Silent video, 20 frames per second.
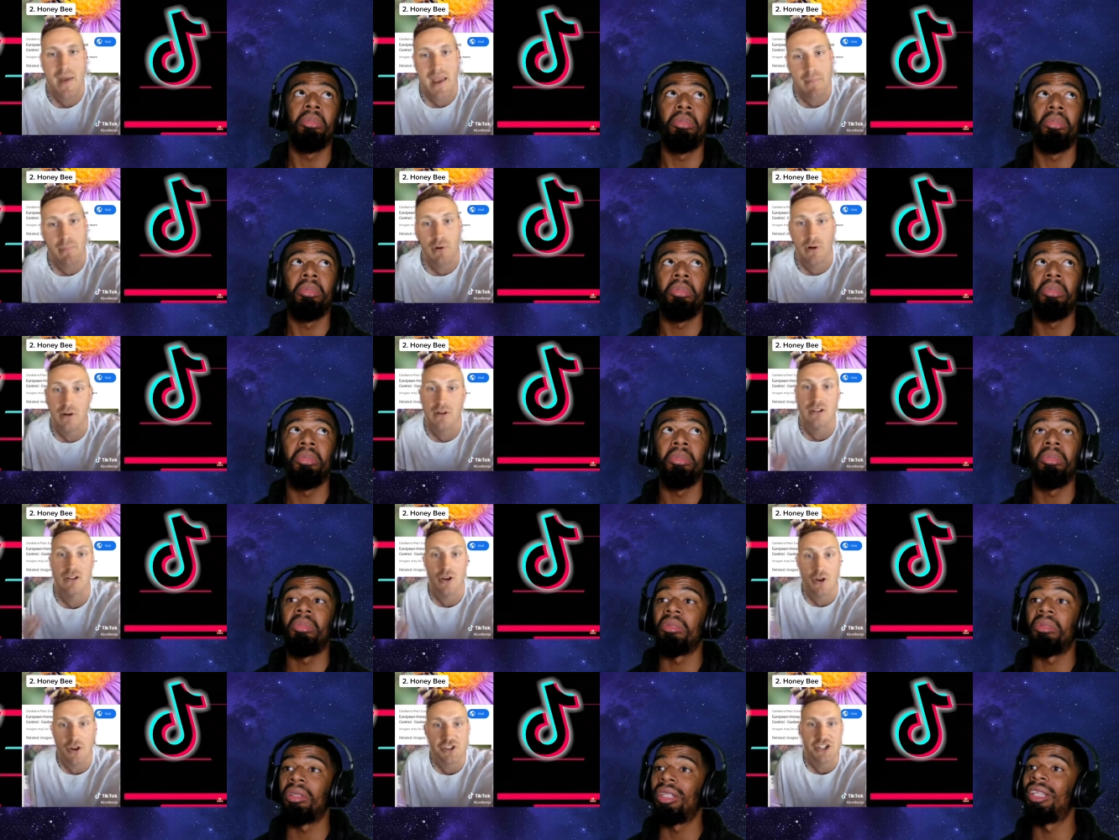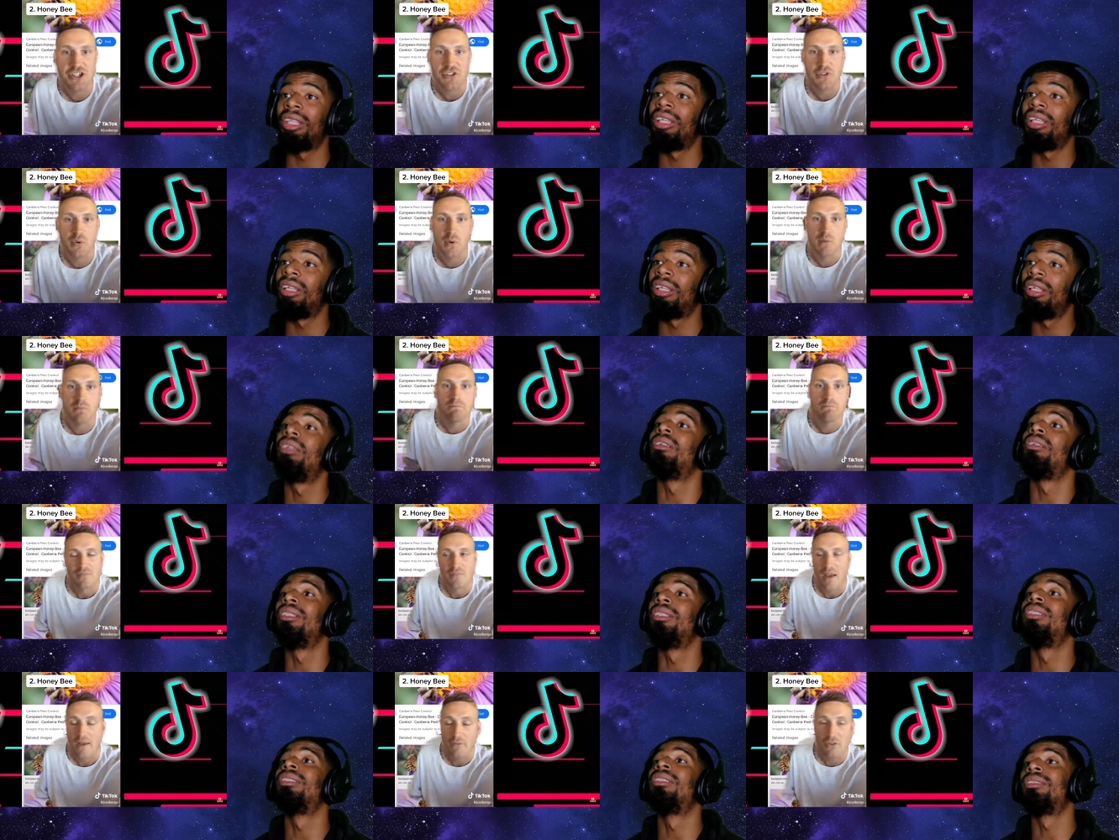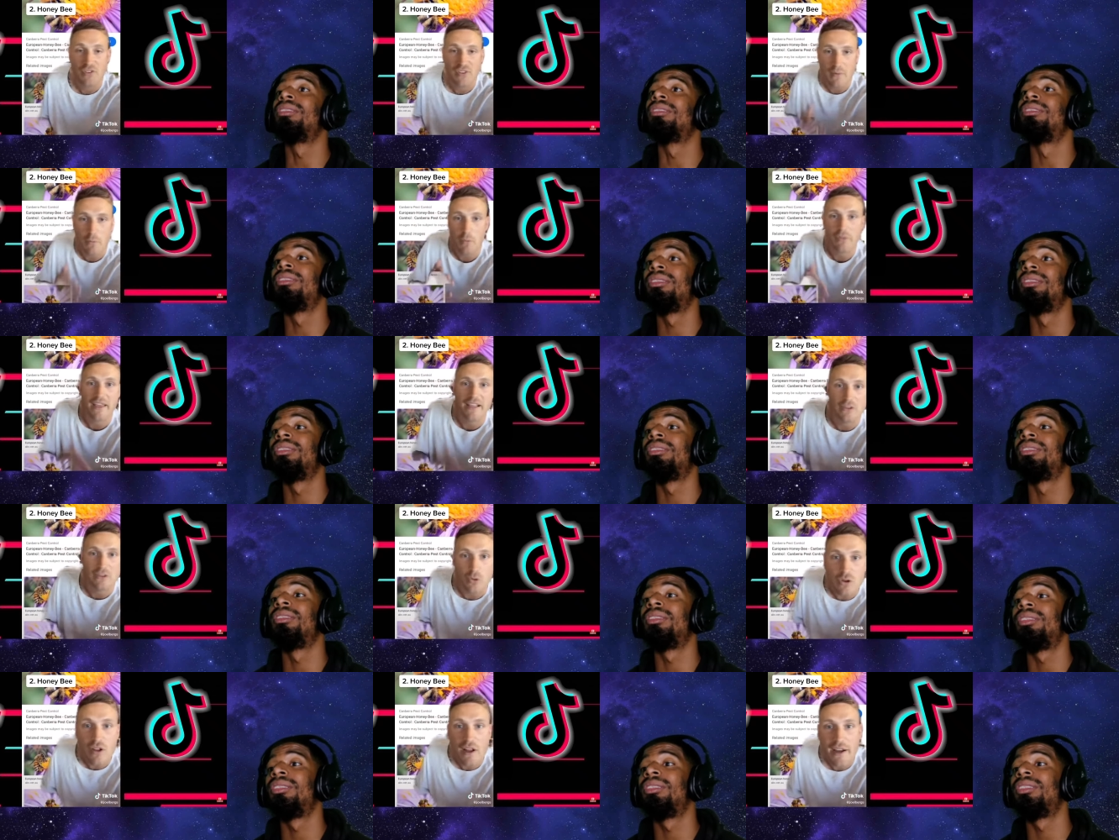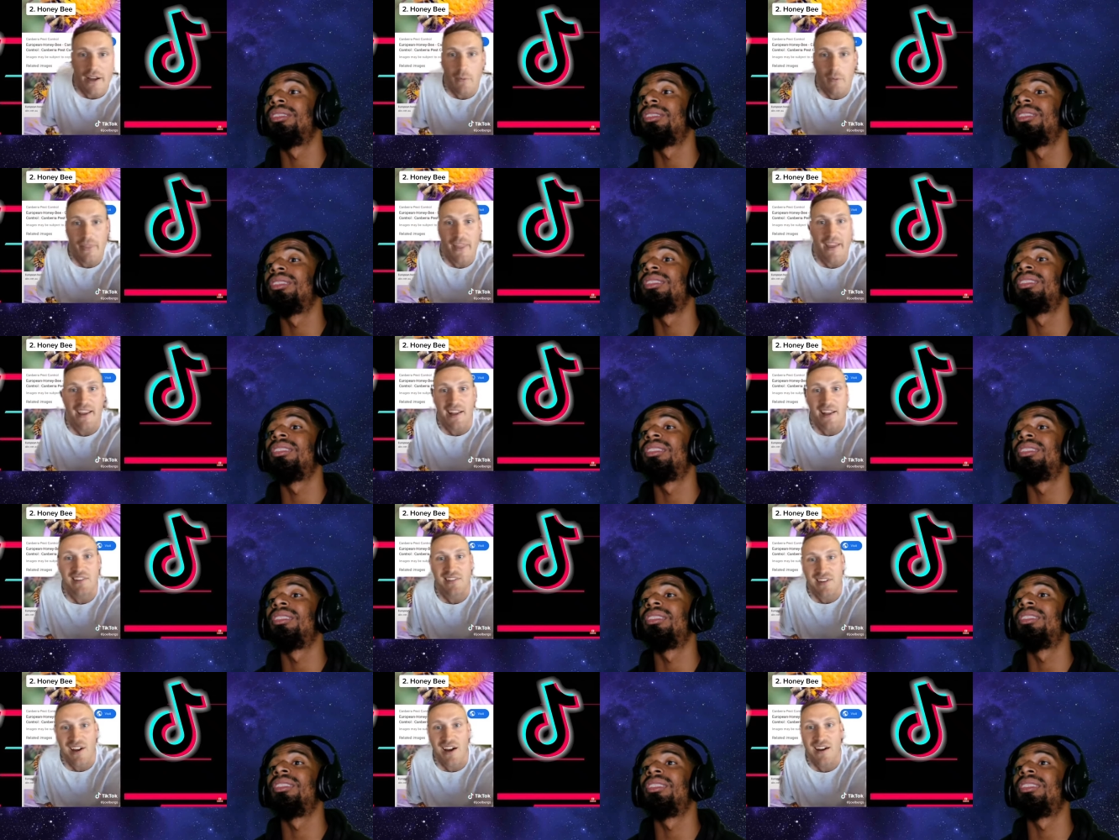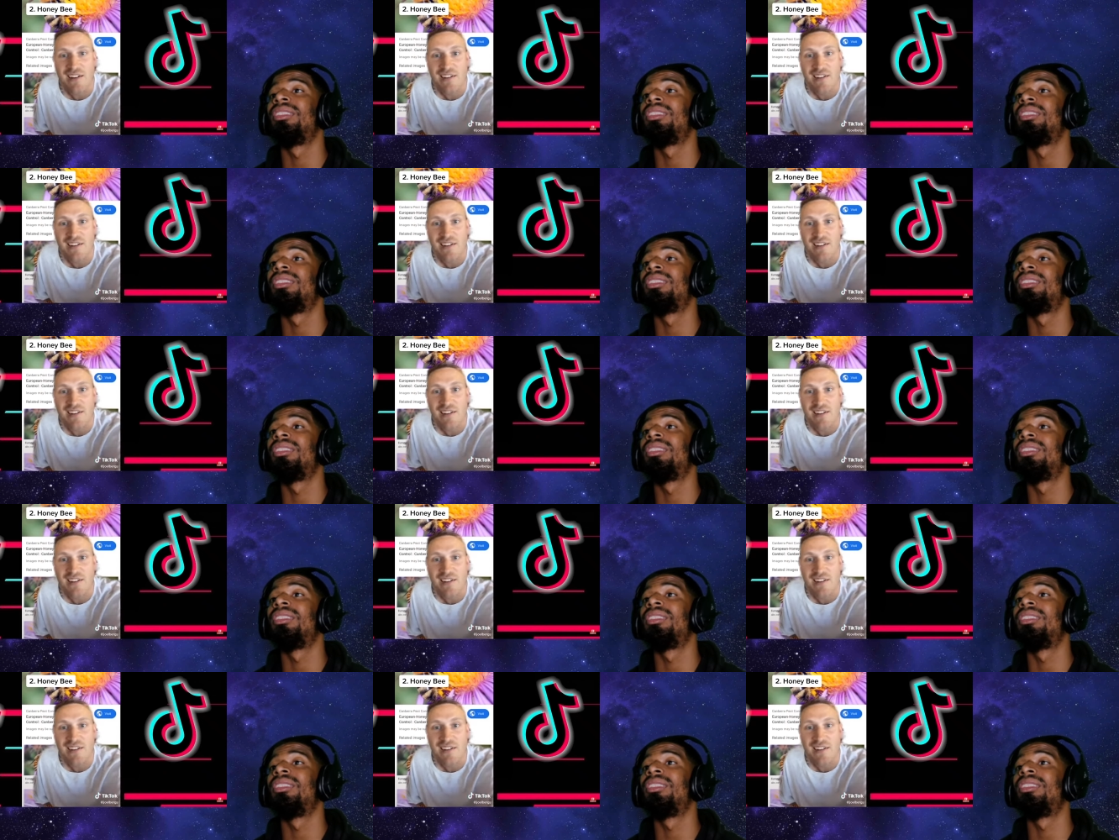Speaker 1: are allergic to them. Have you seen what they look like when they get stung?